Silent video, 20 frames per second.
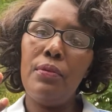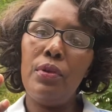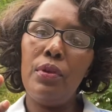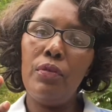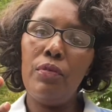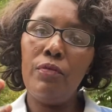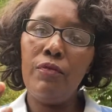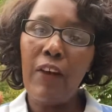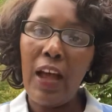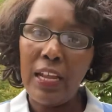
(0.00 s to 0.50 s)

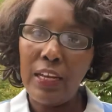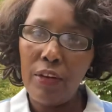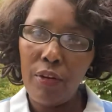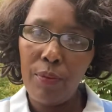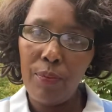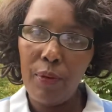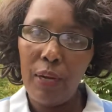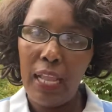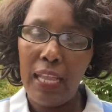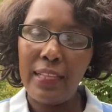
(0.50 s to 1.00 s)

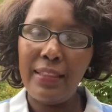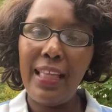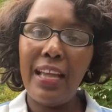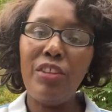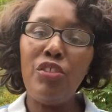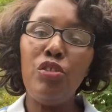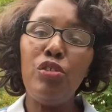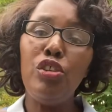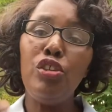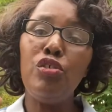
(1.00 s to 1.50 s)
vulnerable like
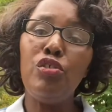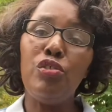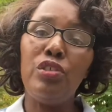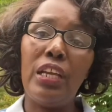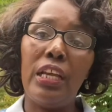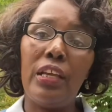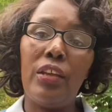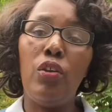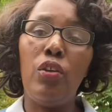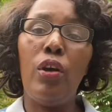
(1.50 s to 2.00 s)
that, you need to
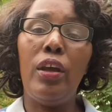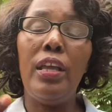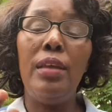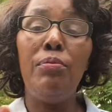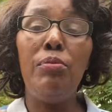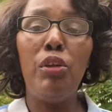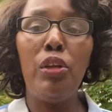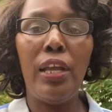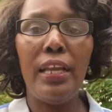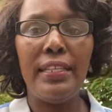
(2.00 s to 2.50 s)
take your
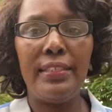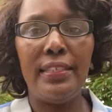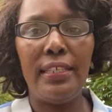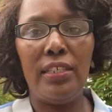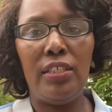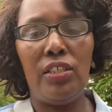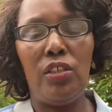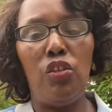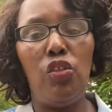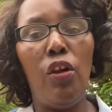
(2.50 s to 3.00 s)

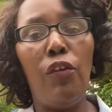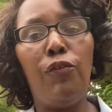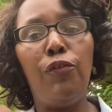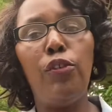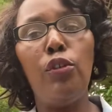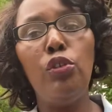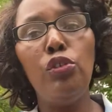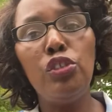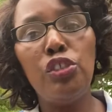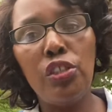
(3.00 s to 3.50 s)
immunization, your
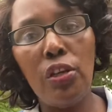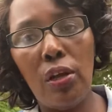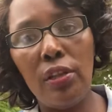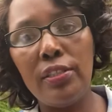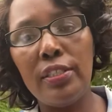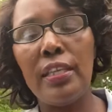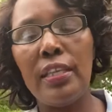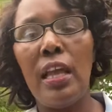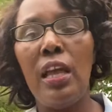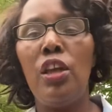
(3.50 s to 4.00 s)
flu
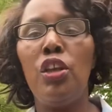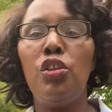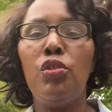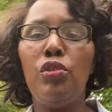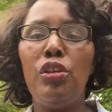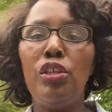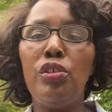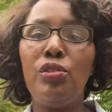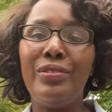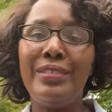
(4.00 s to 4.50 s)
shots, you
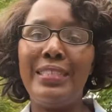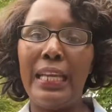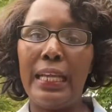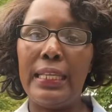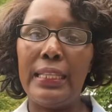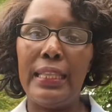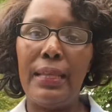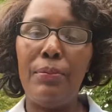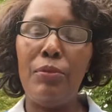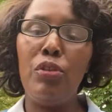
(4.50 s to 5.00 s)
need to
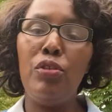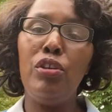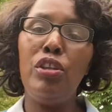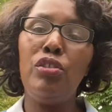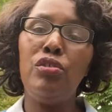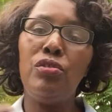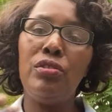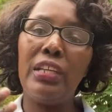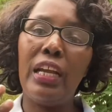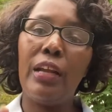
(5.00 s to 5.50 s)
take them. You
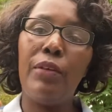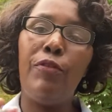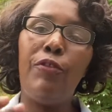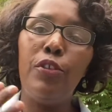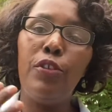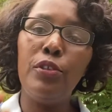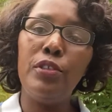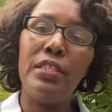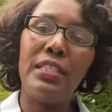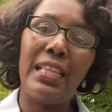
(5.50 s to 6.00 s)
need to take
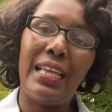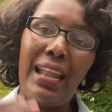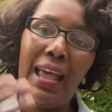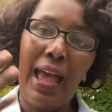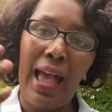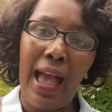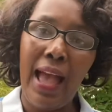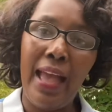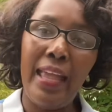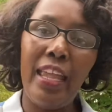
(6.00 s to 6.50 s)
foods that are
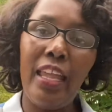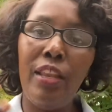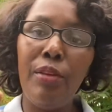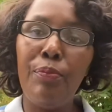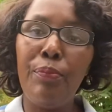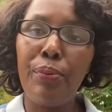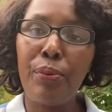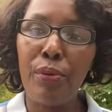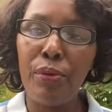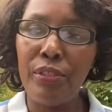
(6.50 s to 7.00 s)
high in
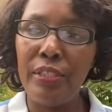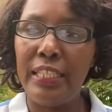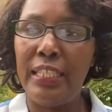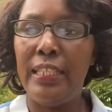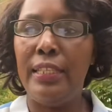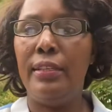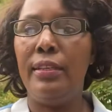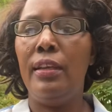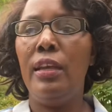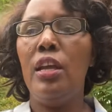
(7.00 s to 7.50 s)

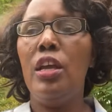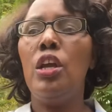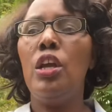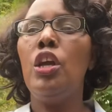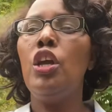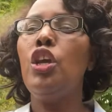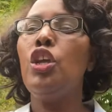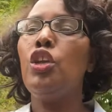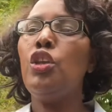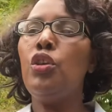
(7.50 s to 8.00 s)
protein.
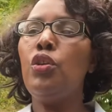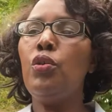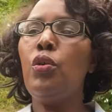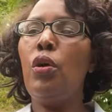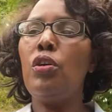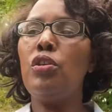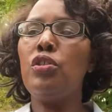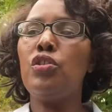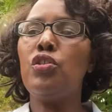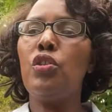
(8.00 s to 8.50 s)
You
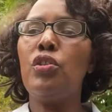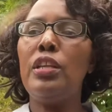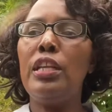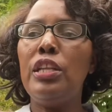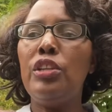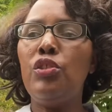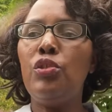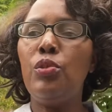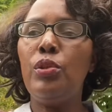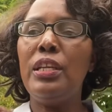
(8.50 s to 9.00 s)
also
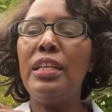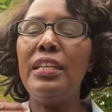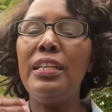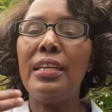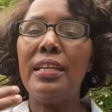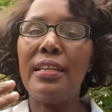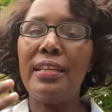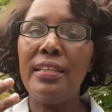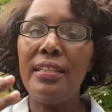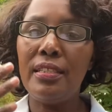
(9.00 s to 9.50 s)
need to
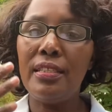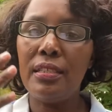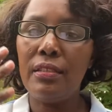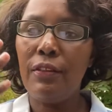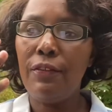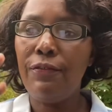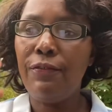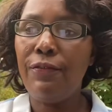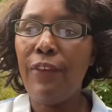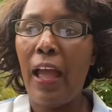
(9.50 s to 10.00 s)
increase
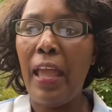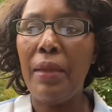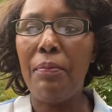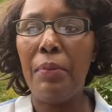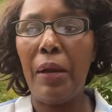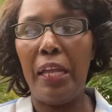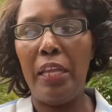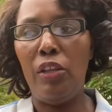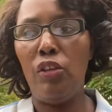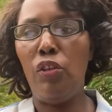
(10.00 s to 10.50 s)

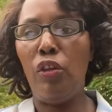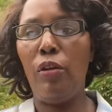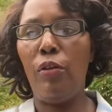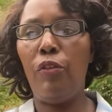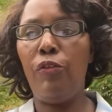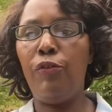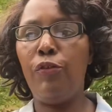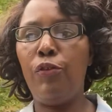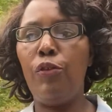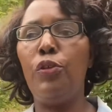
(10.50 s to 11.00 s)
fiber in your
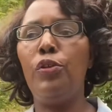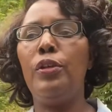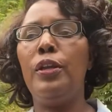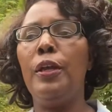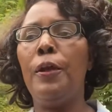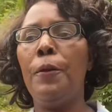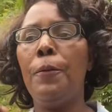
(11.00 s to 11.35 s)
food.